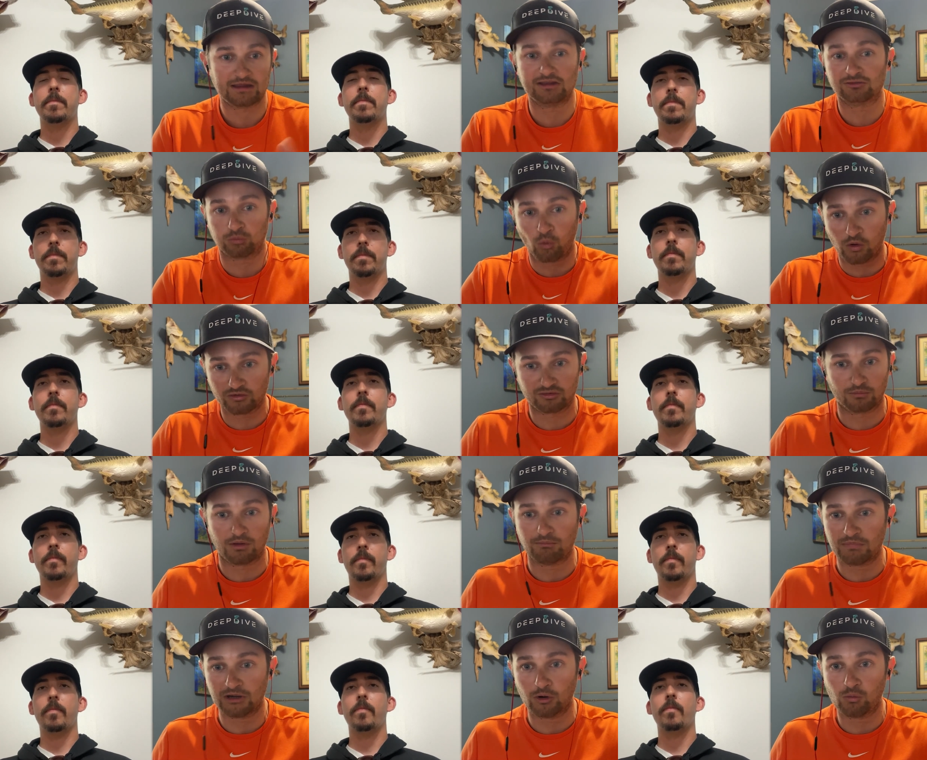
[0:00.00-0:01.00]
Speaker 1: He's won some
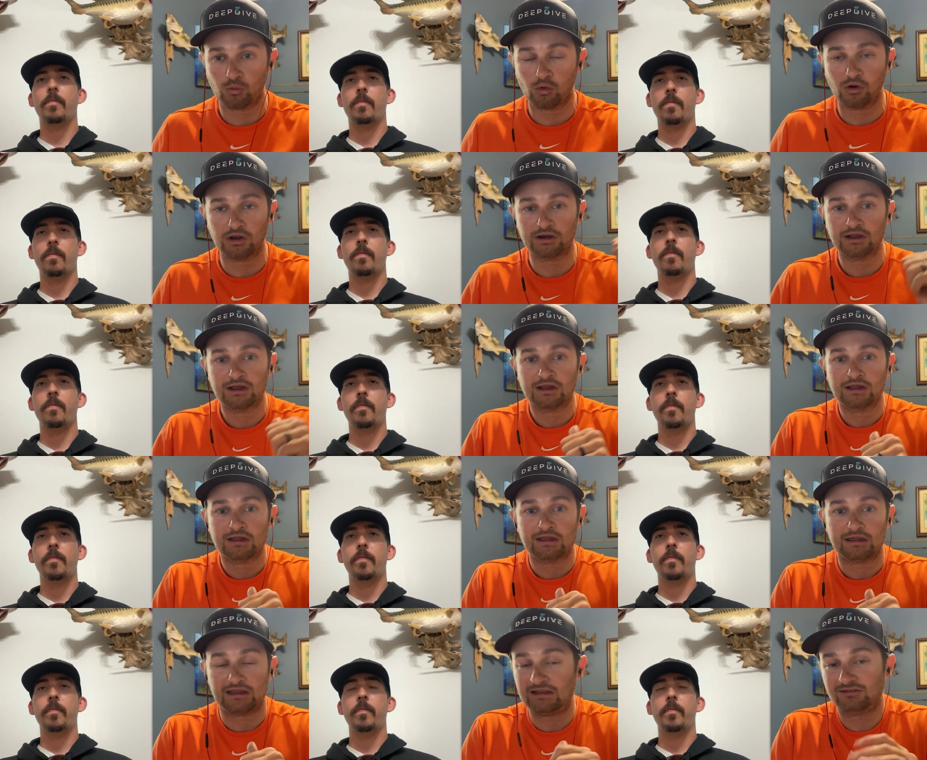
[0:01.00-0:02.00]
at Millwood.
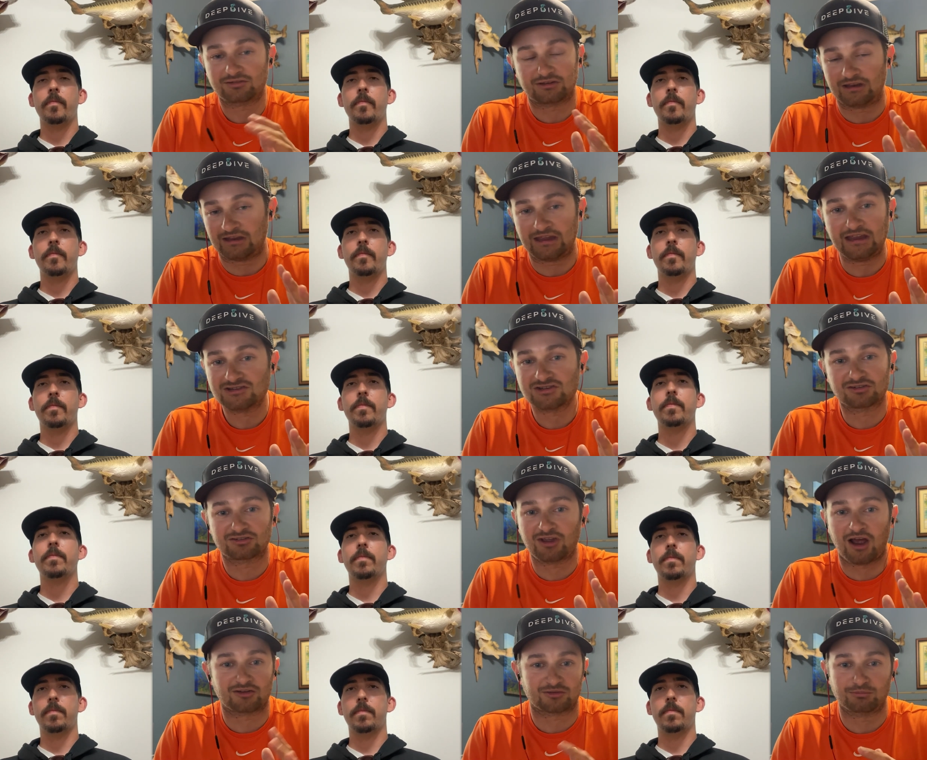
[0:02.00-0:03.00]
He's he's just
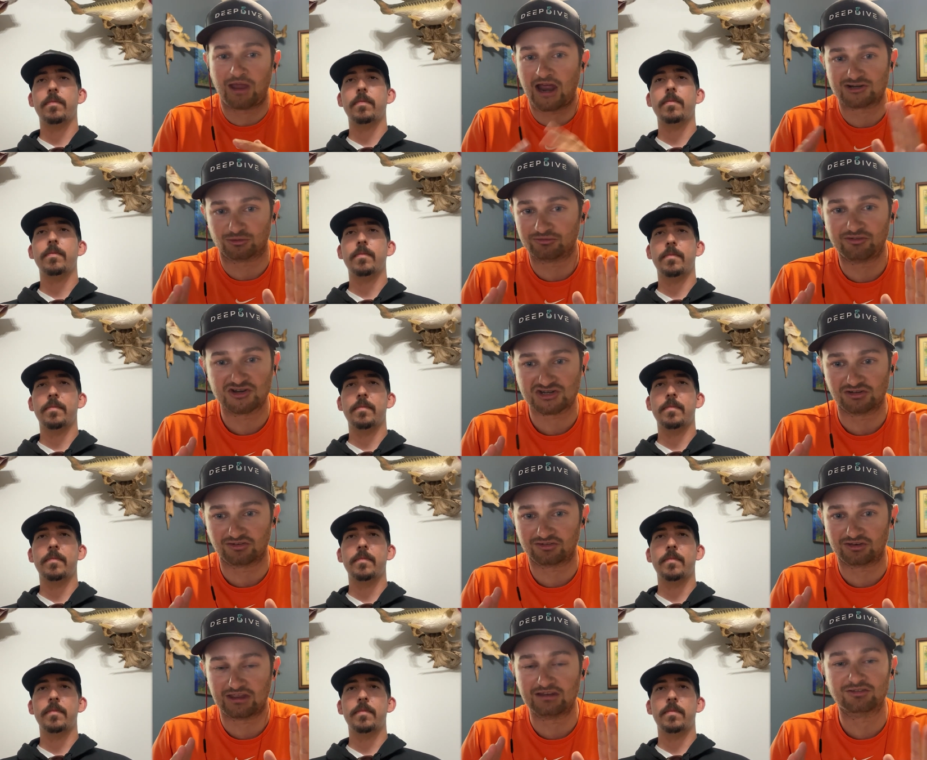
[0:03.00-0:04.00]
got some natural fishing
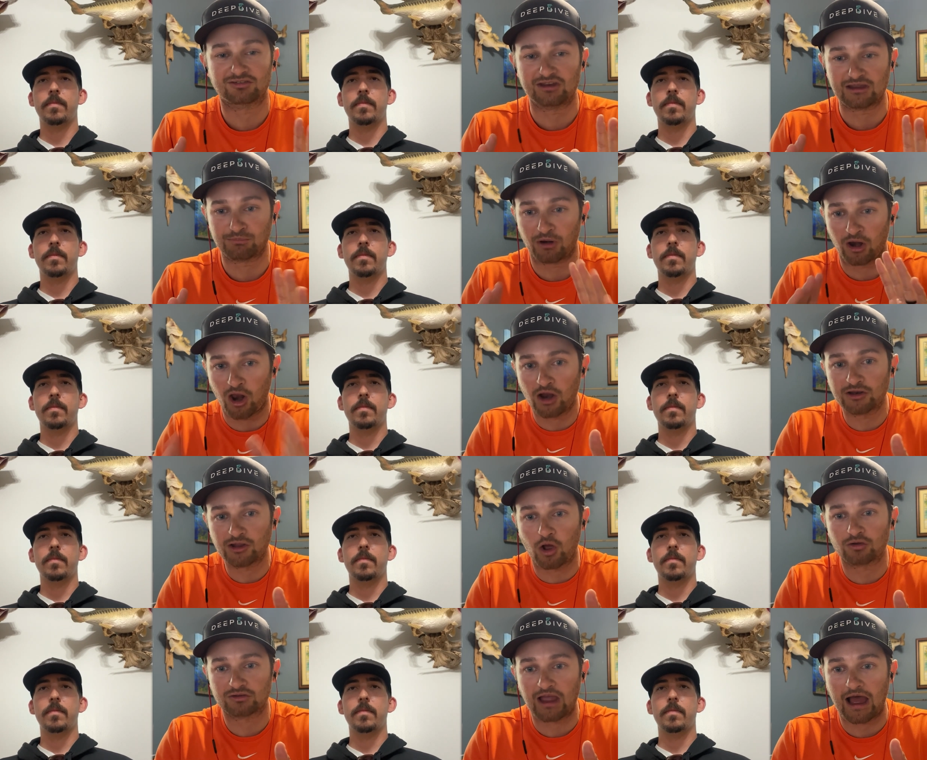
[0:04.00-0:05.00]
instinct. But a lot of
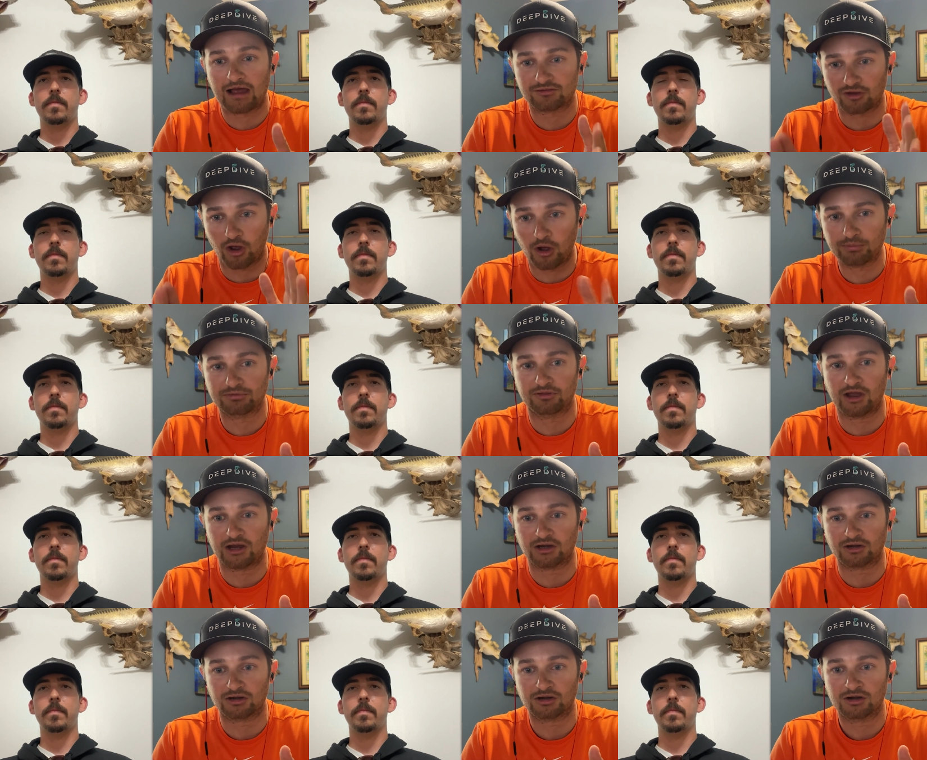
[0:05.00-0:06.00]
y'all's guys up
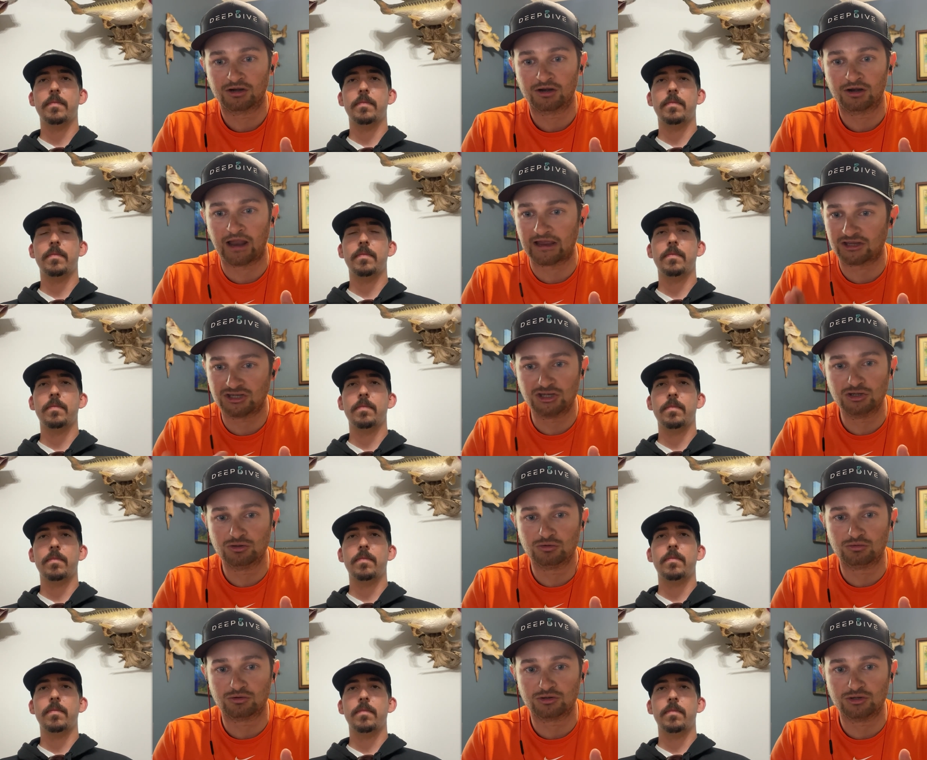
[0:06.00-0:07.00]
there like
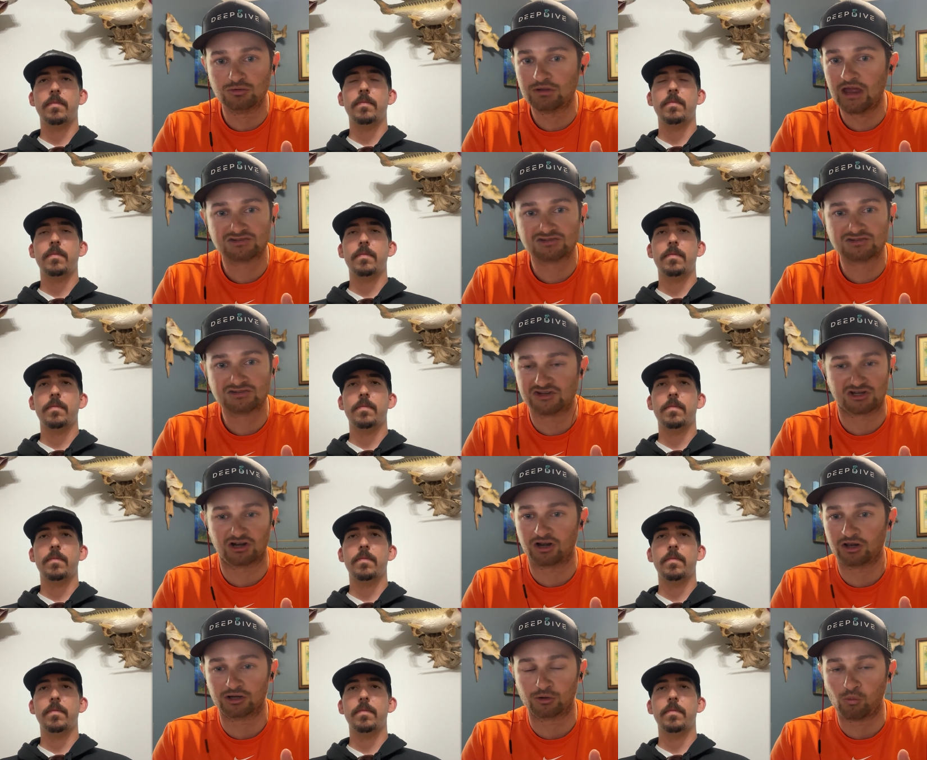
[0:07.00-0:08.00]
you, you catch fish in
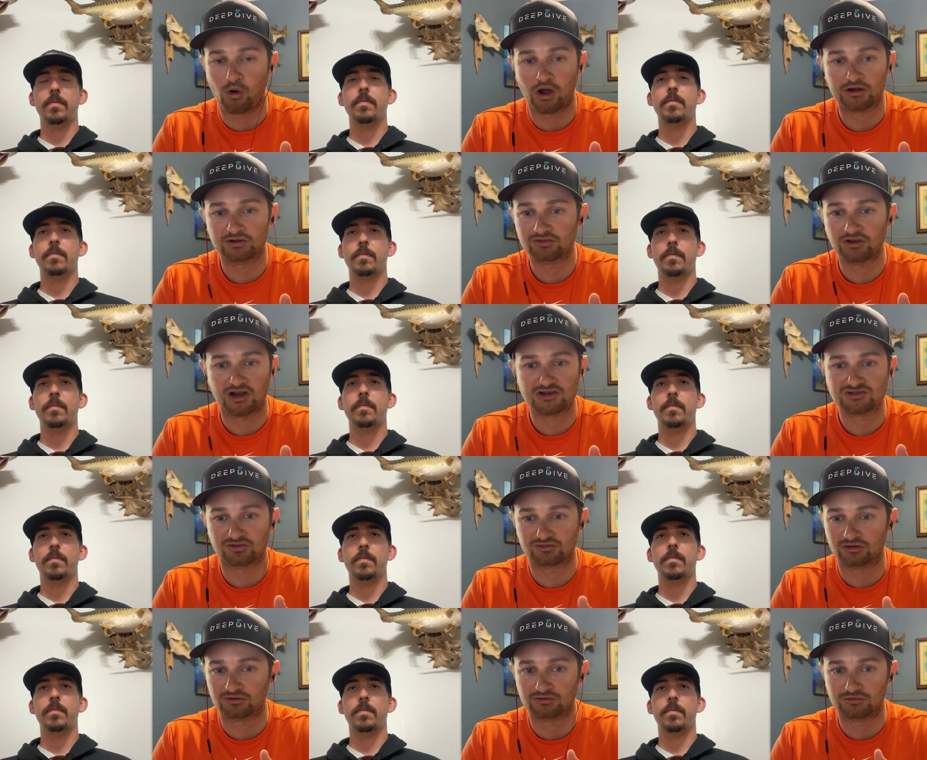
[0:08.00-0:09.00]
clear water. It's not
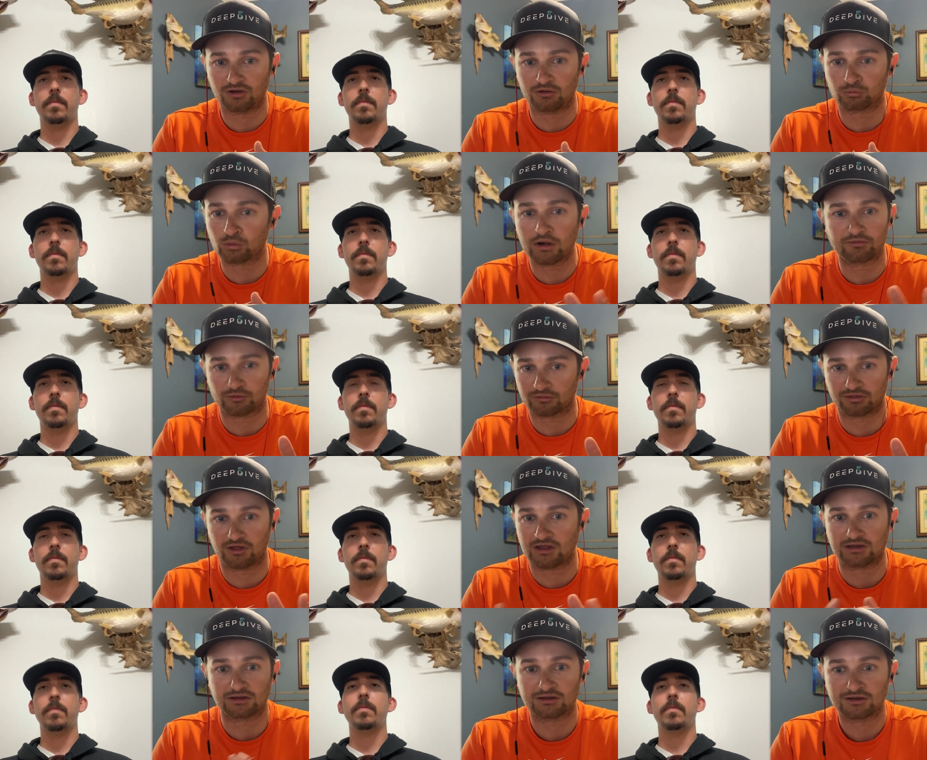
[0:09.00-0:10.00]
just a, a river thing.